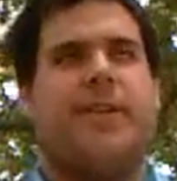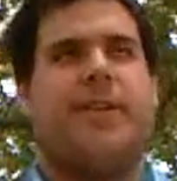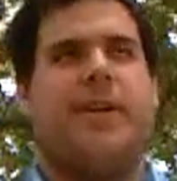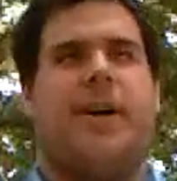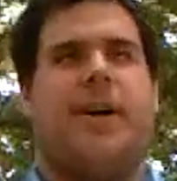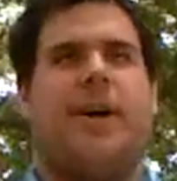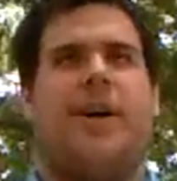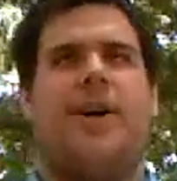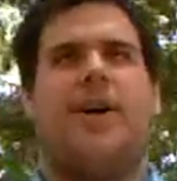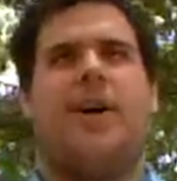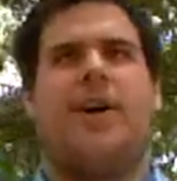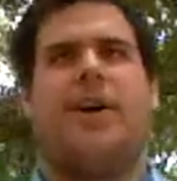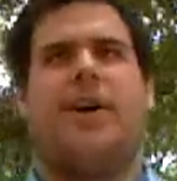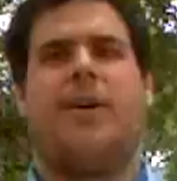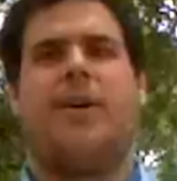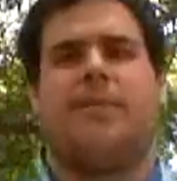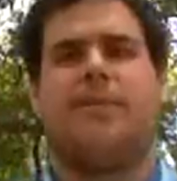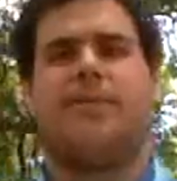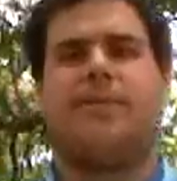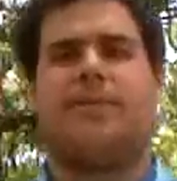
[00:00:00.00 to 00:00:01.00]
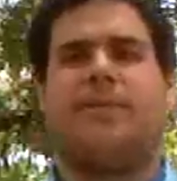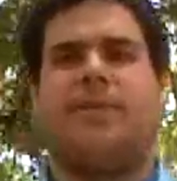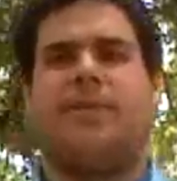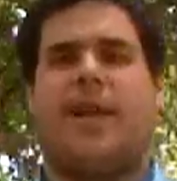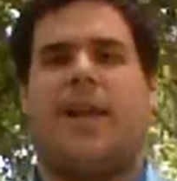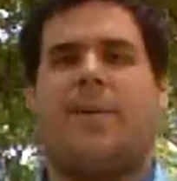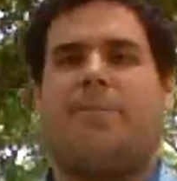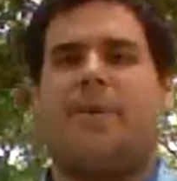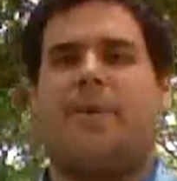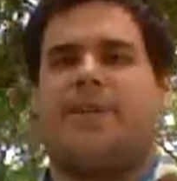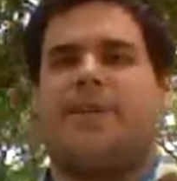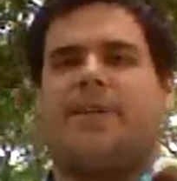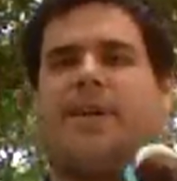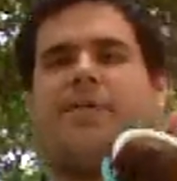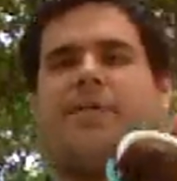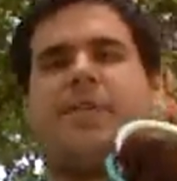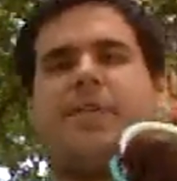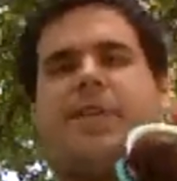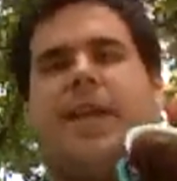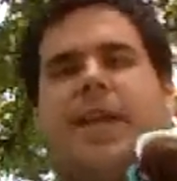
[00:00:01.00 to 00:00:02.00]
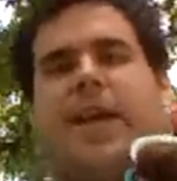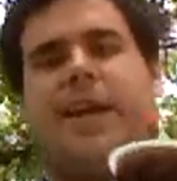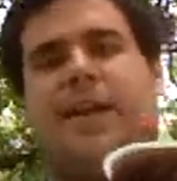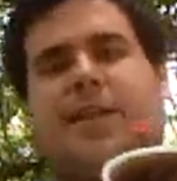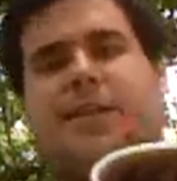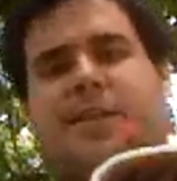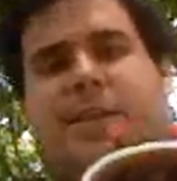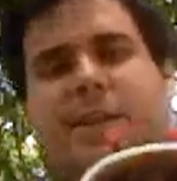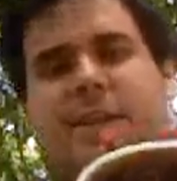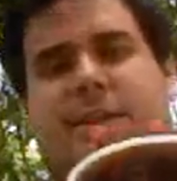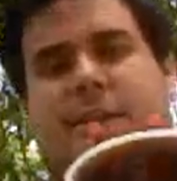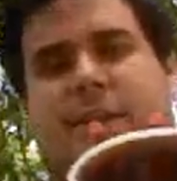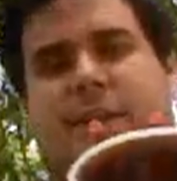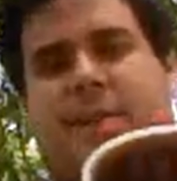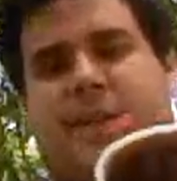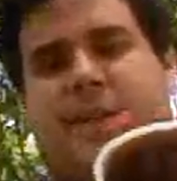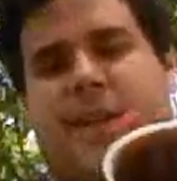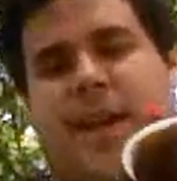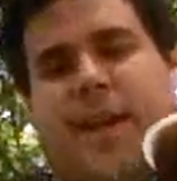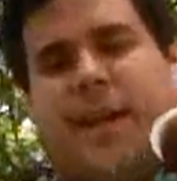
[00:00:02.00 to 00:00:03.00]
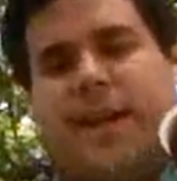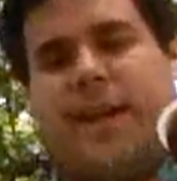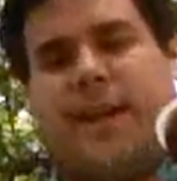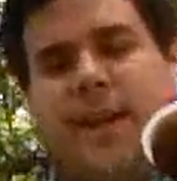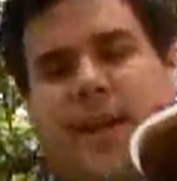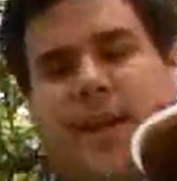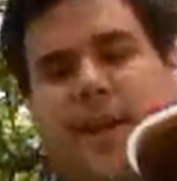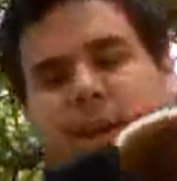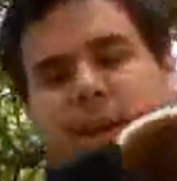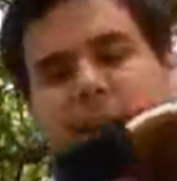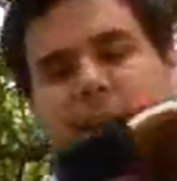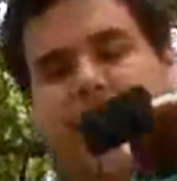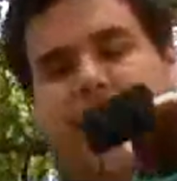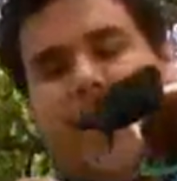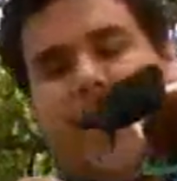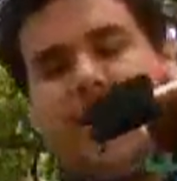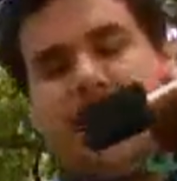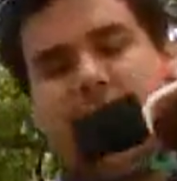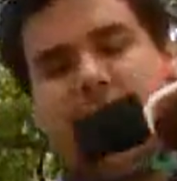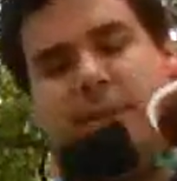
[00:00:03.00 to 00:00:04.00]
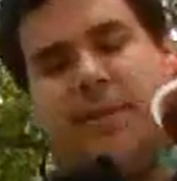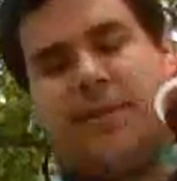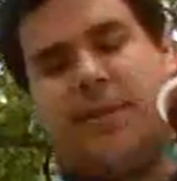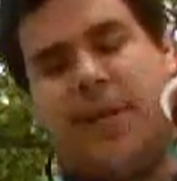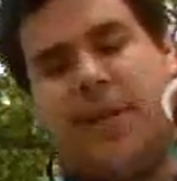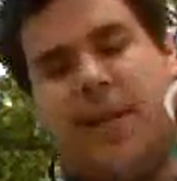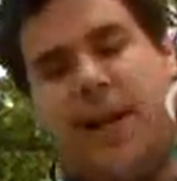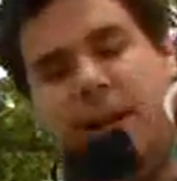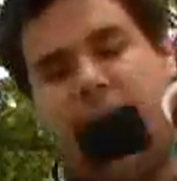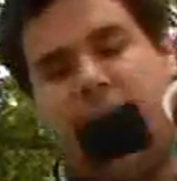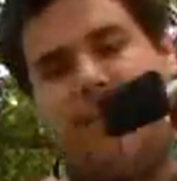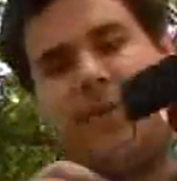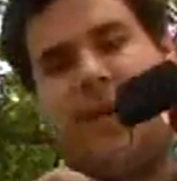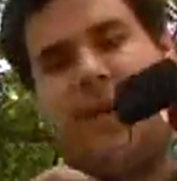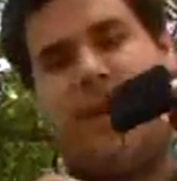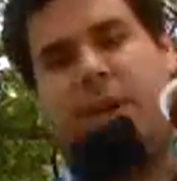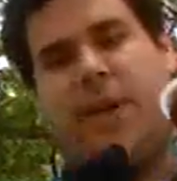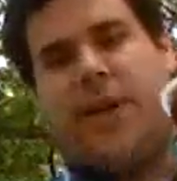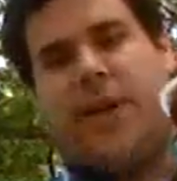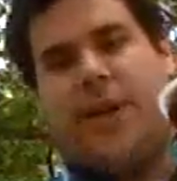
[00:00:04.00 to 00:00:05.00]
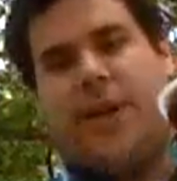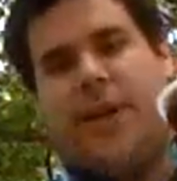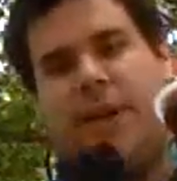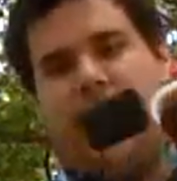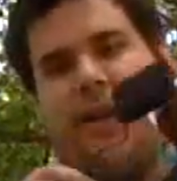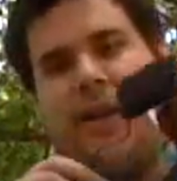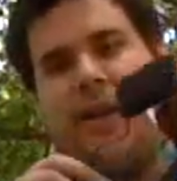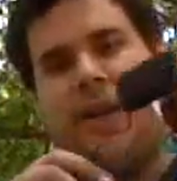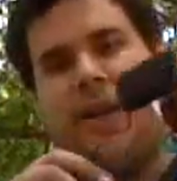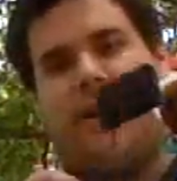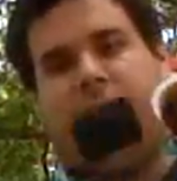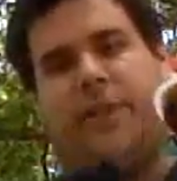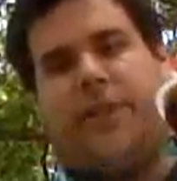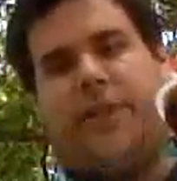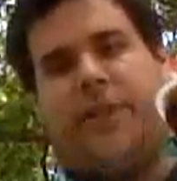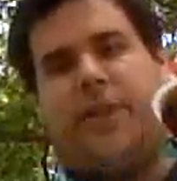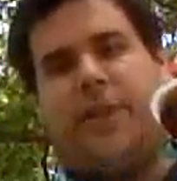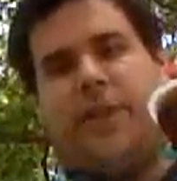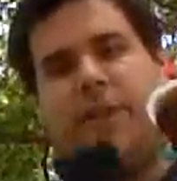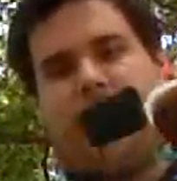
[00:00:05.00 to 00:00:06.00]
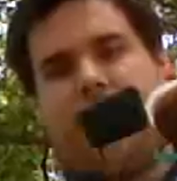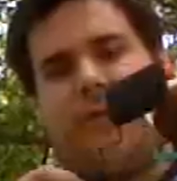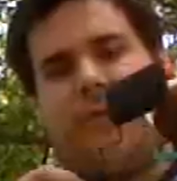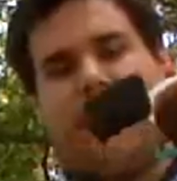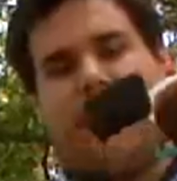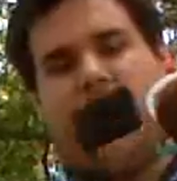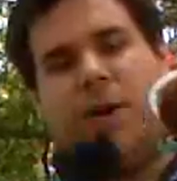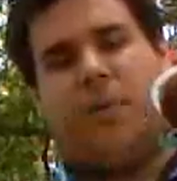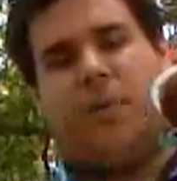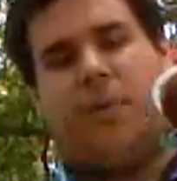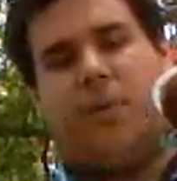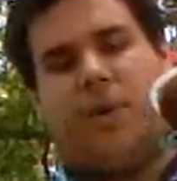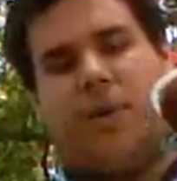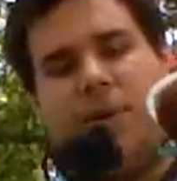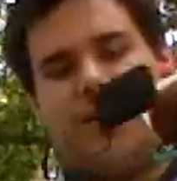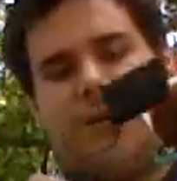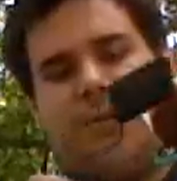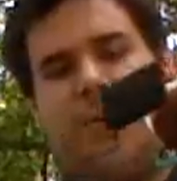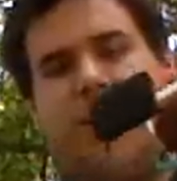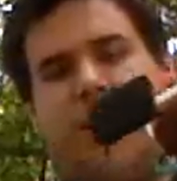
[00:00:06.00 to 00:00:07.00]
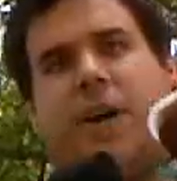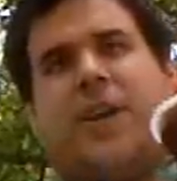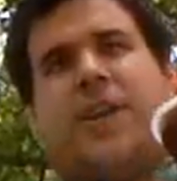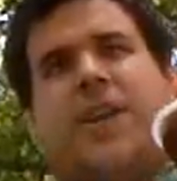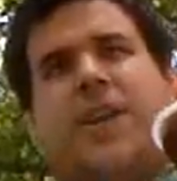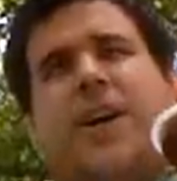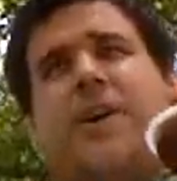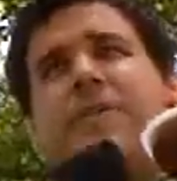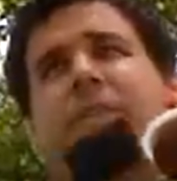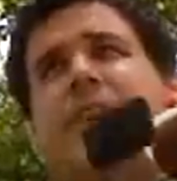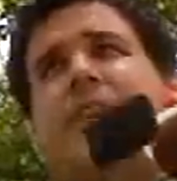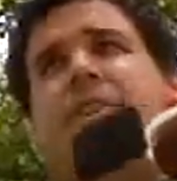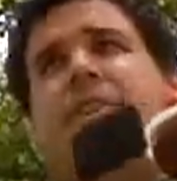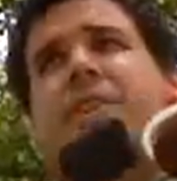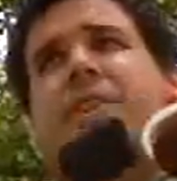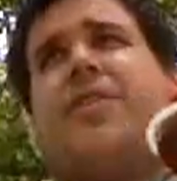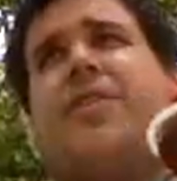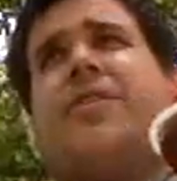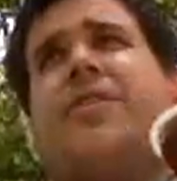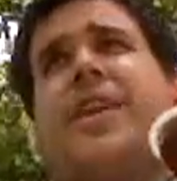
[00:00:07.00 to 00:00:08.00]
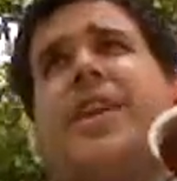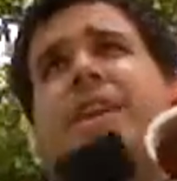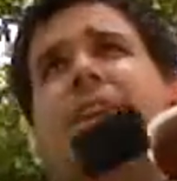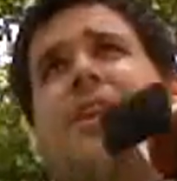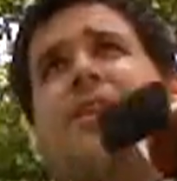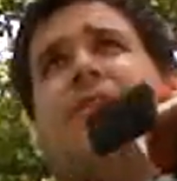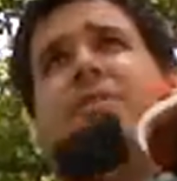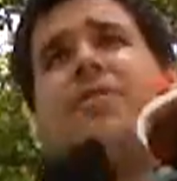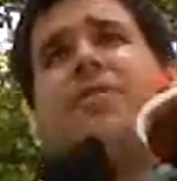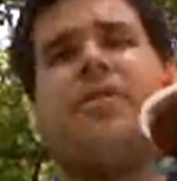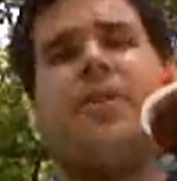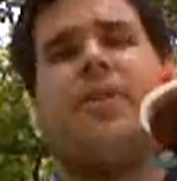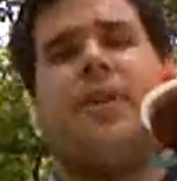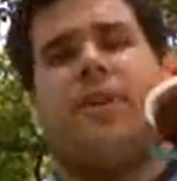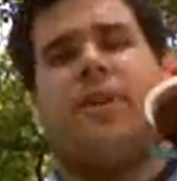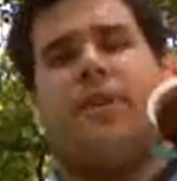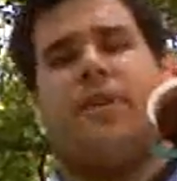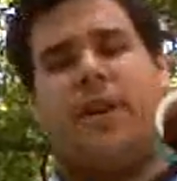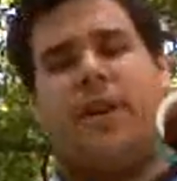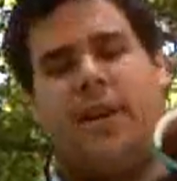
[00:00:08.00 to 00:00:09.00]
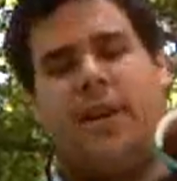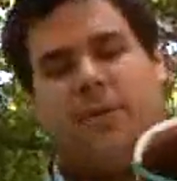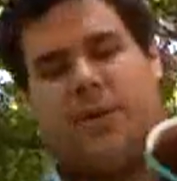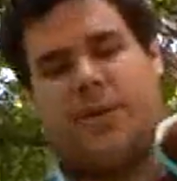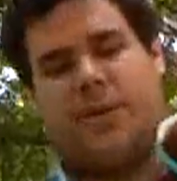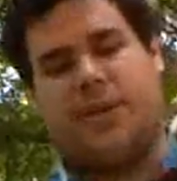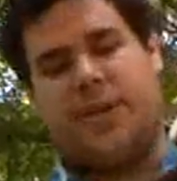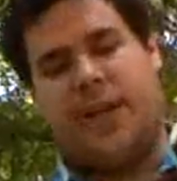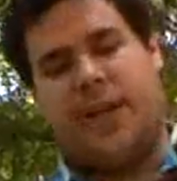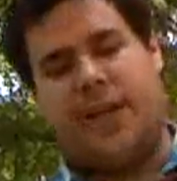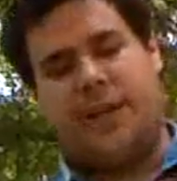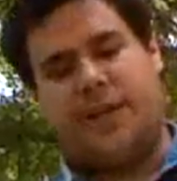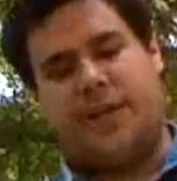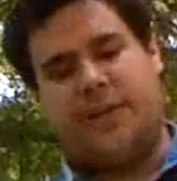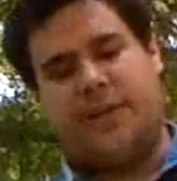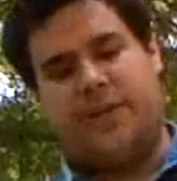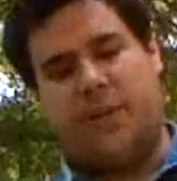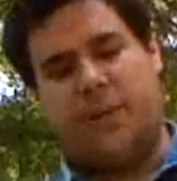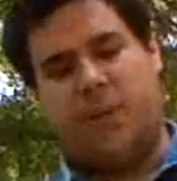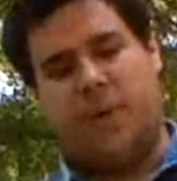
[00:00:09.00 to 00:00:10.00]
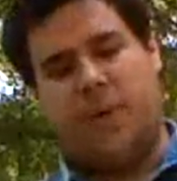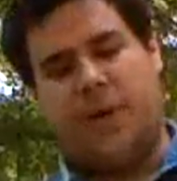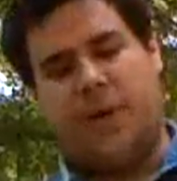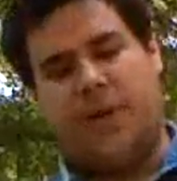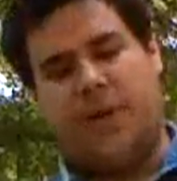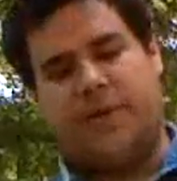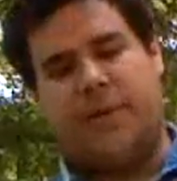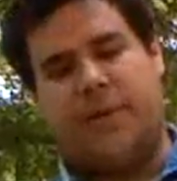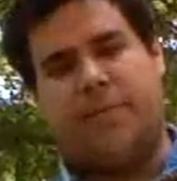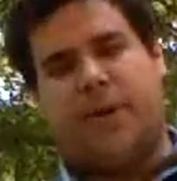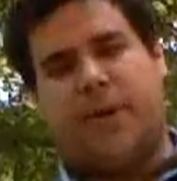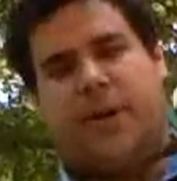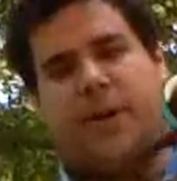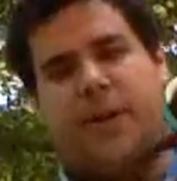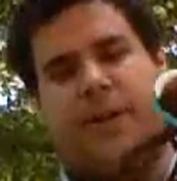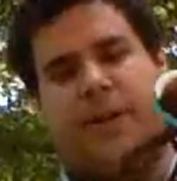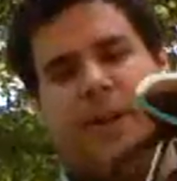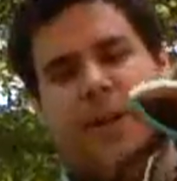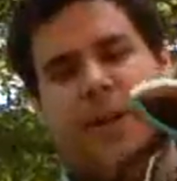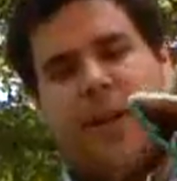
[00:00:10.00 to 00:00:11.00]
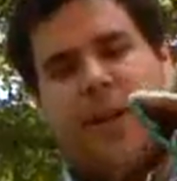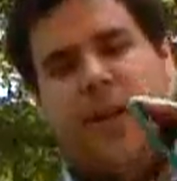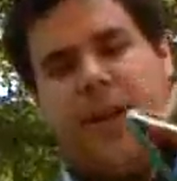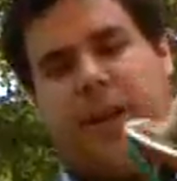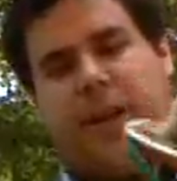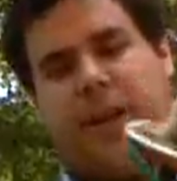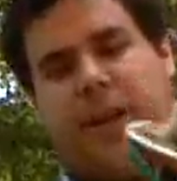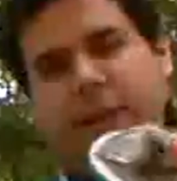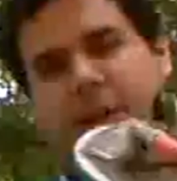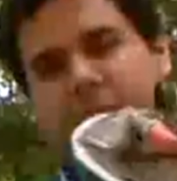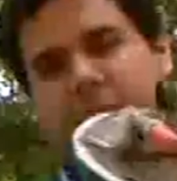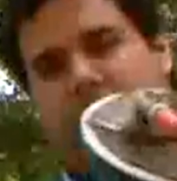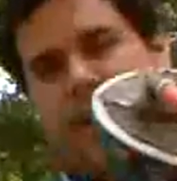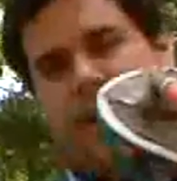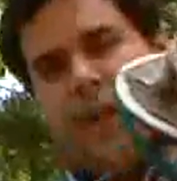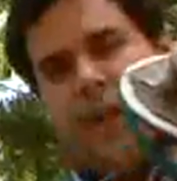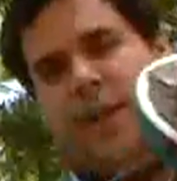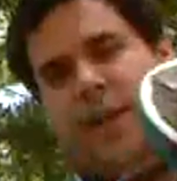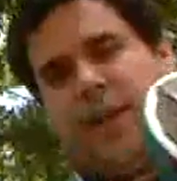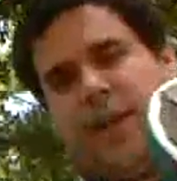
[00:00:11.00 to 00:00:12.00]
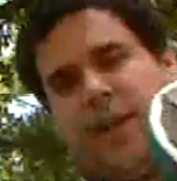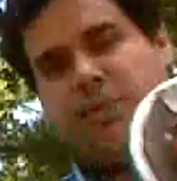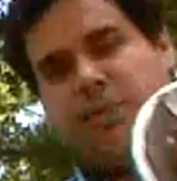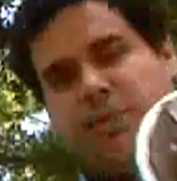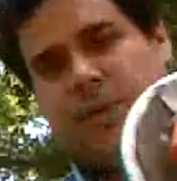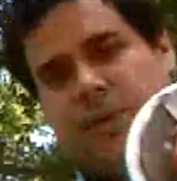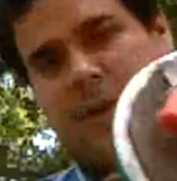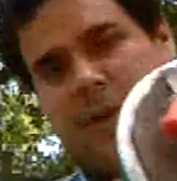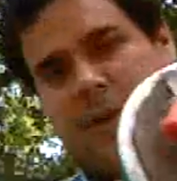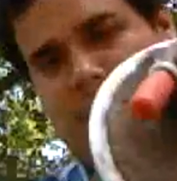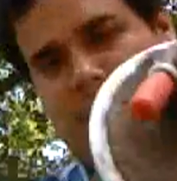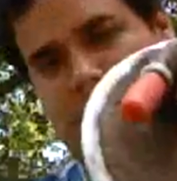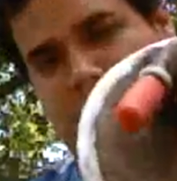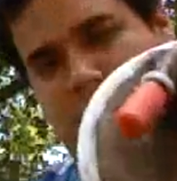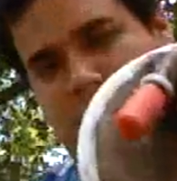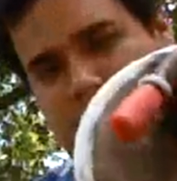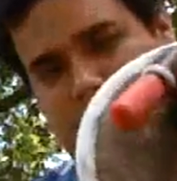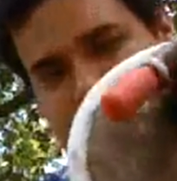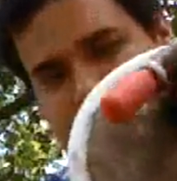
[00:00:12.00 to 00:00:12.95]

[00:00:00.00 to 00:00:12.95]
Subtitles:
not be able to tell how much gas is in the tank. Now sometimes the float works well enough that you don't need a new float, and in which case if you want to rebuild it, in this one you have a